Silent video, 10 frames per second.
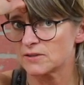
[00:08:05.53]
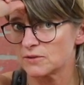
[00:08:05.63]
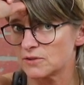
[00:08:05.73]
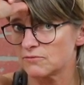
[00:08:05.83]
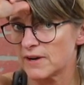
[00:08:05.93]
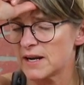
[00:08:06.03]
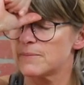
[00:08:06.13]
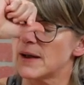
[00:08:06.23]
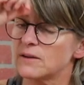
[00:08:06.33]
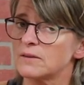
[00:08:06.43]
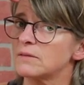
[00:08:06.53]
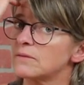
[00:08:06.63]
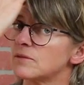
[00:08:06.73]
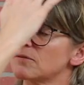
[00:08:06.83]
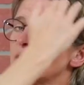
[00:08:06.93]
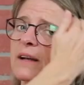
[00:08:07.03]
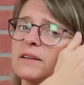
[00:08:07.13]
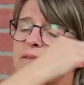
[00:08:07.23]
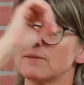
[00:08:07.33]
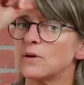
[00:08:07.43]
So it's right about
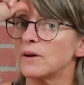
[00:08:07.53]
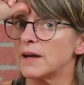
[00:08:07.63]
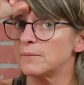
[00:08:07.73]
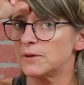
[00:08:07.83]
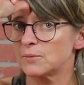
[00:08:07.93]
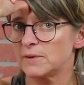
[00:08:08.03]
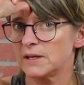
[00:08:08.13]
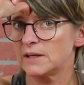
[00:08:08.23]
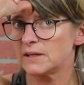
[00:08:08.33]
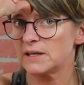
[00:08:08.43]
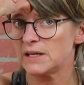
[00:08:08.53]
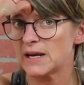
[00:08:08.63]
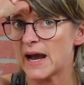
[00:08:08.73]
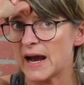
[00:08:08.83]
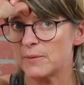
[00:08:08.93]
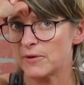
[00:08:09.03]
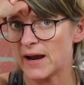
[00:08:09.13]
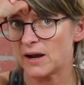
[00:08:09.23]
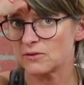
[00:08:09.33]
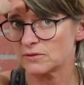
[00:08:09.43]
at the forehead between the
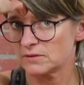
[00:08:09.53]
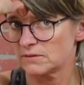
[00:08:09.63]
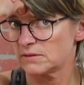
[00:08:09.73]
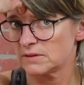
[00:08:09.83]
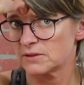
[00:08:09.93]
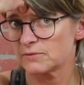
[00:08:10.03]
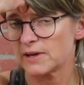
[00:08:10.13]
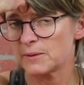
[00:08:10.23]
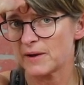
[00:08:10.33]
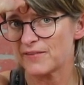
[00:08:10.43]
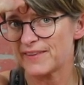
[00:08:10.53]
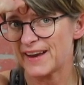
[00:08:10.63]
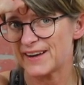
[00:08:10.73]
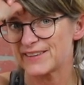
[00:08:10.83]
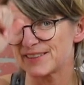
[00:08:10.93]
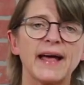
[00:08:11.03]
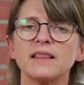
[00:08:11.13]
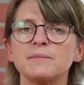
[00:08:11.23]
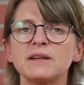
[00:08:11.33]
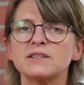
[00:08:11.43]
eyebrows. It's right about there. The
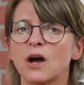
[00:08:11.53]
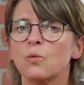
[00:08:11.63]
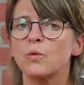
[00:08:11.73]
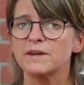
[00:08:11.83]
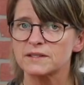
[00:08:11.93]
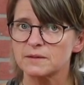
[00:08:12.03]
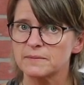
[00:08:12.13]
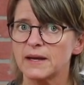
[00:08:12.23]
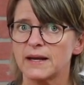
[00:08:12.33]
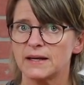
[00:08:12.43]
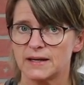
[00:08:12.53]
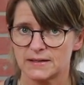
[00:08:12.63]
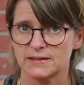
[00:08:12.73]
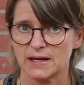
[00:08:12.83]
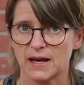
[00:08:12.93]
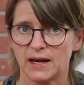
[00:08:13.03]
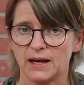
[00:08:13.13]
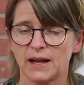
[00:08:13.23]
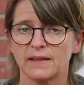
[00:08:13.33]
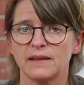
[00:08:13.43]
elements are wisdom and
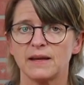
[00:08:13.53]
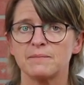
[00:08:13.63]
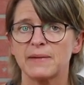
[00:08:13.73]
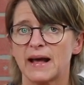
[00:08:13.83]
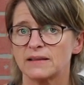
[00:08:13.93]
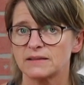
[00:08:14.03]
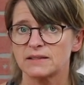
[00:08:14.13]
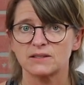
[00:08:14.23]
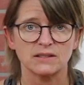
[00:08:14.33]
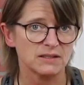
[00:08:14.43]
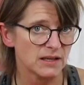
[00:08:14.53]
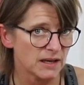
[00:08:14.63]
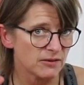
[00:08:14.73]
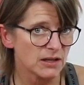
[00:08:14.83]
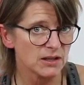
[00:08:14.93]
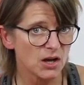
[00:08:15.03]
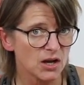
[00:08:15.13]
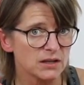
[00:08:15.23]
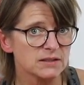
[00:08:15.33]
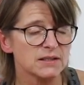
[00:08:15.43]
insight, and the imbalances is hearing
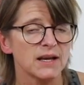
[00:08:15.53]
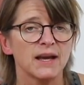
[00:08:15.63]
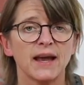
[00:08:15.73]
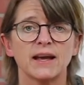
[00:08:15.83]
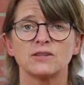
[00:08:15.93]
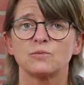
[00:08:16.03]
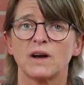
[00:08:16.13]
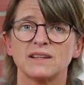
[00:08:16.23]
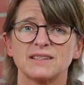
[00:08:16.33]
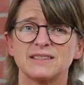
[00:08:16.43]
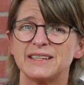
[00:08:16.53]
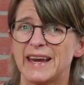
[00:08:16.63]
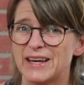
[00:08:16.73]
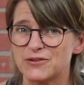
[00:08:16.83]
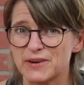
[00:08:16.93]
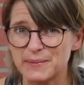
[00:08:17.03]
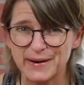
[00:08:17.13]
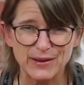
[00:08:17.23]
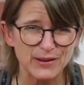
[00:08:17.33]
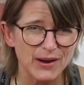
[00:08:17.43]
loss as well as
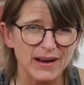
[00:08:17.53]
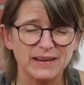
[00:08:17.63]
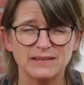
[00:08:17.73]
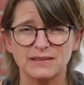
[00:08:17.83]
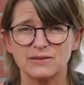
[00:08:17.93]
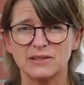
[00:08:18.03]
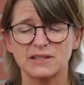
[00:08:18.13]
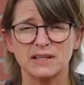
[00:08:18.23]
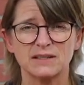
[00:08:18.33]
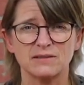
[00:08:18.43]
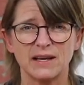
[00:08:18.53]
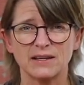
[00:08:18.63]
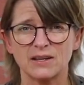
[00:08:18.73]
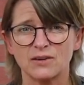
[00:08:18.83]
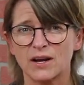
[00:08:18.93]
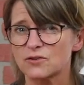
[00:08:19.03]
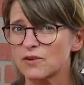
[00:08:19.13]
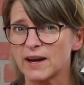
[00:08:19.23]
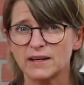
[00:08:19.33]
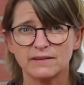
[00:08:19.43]
daydreaming a lot. So it's like you're not
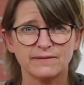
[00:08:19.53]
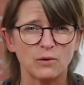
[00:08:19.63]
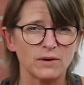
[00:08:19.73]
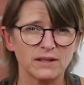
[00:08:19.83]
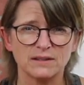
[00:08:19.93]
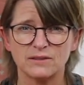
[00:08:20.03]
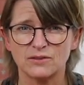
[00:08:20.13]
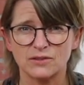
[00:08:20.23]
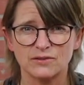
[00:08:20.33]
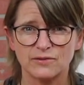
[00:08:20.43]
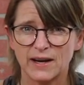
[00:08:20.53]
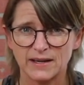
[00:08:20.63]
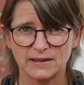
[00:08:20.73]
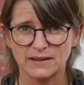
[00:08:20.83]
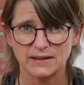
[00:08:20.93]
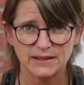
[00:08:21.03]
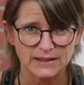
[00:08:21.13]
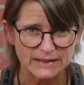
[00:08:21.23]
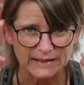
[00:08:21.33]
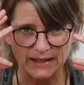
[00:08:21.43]
trying to focus. You're just trying to
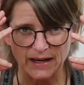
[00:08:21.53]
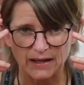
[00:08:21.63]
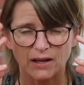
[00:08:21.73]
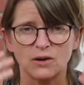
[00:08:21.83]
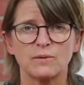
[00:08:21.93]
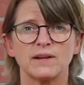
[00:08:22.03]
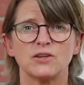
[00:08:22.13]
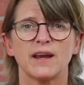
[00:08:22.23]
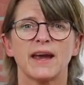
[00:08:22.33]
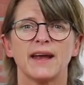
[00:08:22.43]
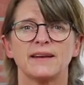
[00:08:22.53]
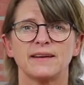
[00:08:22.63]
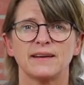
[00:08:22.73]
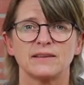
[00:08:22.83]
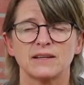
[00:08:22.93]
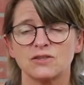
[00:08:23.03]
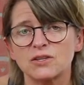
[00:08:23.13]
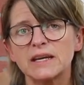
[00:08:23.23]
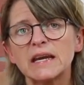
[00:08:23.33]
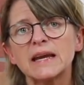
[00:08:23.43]
kind of go in your head and because
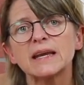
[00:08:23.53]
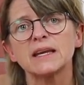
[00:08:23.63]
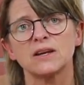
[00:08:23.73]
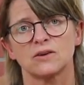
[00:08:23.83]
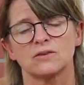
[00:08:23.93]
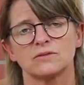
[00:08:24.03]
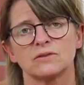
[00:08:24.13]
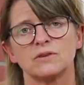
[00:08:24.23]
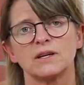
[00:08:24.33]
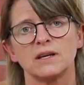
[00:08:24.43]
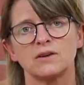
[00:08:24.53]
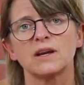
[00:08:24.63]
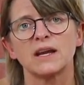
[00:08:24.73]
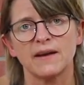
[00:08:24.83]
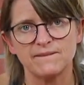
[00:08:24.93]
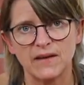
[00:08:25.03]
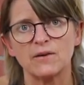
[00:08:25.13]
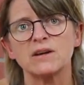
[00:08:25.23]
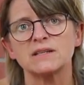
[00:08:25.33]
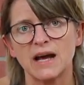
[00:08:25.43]
you can't hear. So you can get
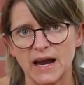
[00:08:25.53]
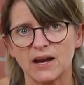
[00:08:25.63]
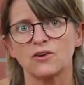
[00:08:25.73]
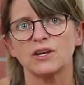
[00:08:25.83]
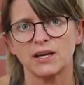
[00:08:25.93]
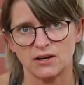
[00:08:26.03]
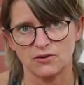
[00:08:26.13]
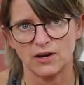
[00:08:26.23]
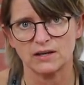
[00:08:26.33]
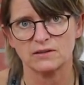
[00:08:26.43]
very tired hearing.